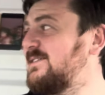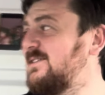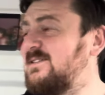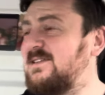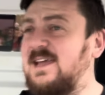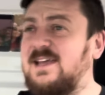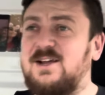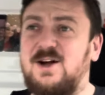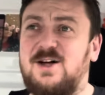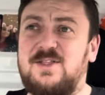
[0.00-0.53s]

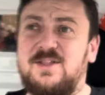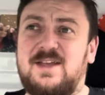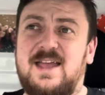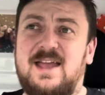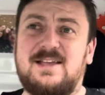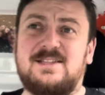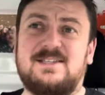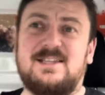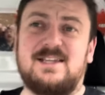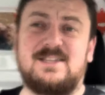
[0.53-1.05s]
take all the
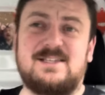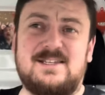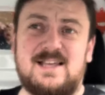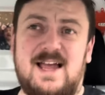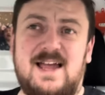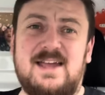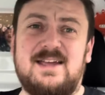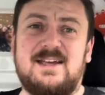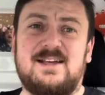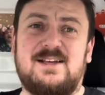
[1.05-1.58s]
gear to the
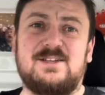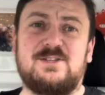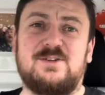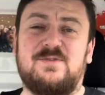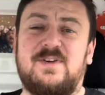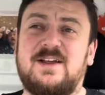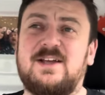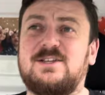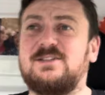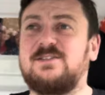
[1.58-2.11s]
site because the
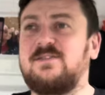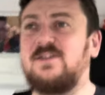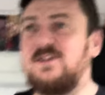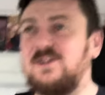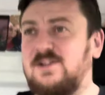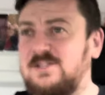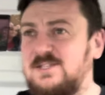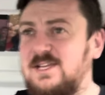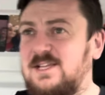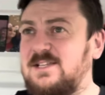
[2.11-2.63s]
riggers have gone
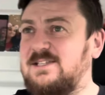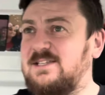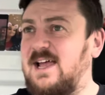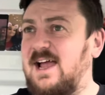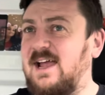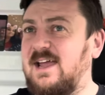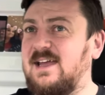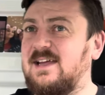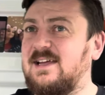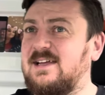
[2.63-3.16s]
onto the
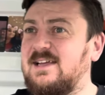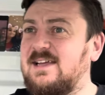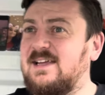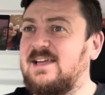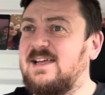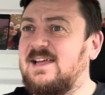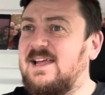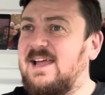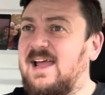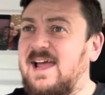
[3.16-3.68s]
site.
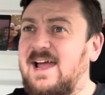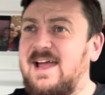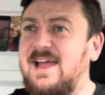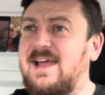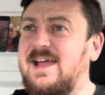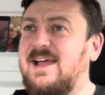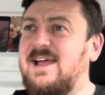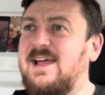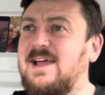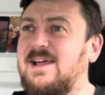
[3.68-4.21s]

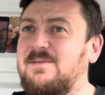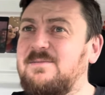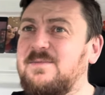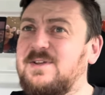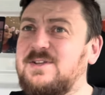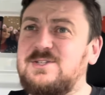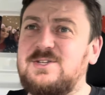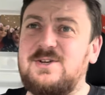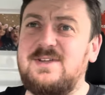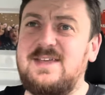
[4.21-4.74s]

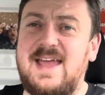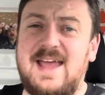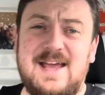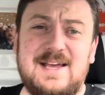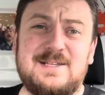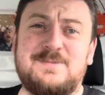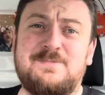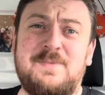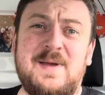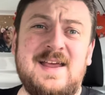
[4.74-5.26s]
So yeah,
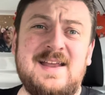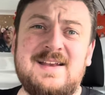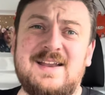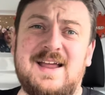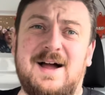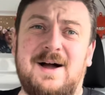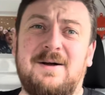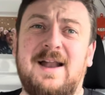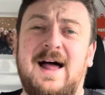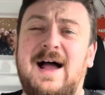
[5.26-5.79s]
it's been
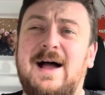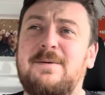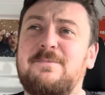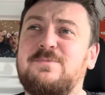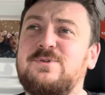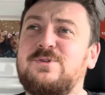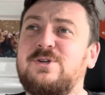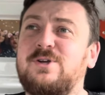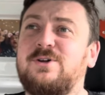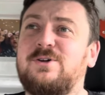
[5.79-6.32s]
an
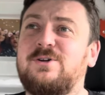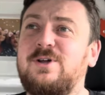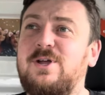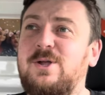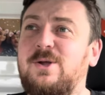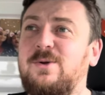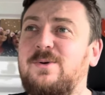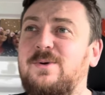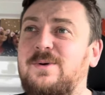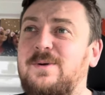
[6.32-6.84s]

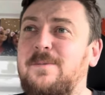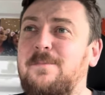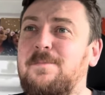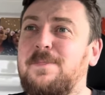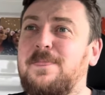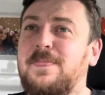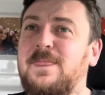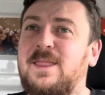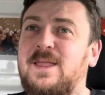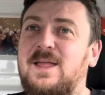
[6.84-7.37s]
absolute
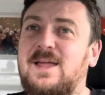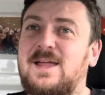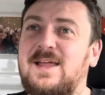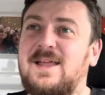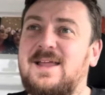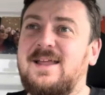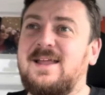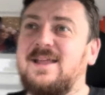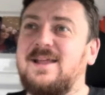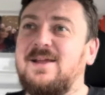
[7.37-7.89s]

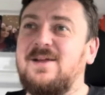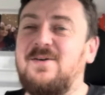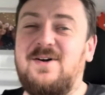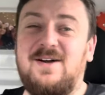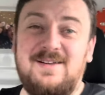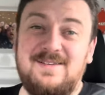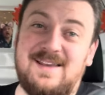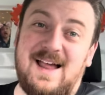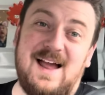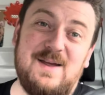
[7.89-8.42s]

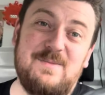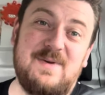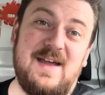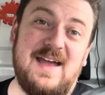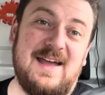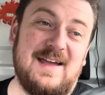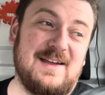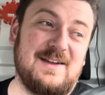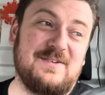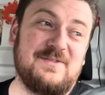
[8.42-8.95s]

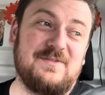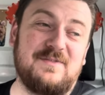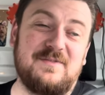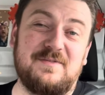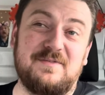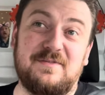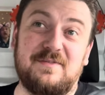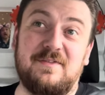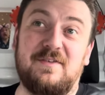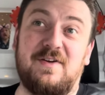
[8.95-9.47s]
nightmare
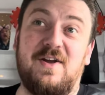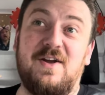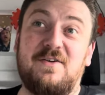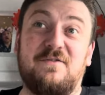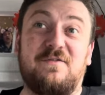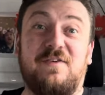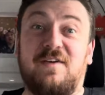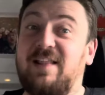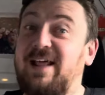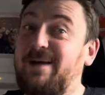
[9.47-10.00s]

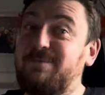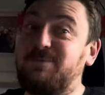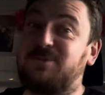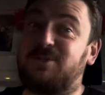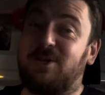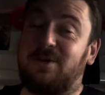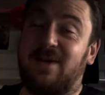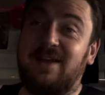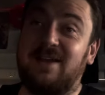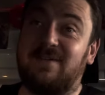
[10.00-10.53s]
for them
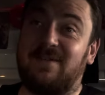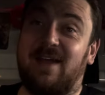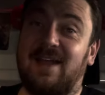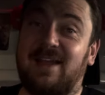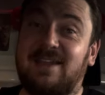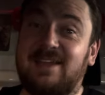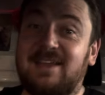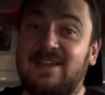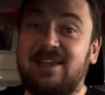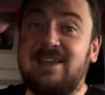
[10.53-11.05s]
two anyway.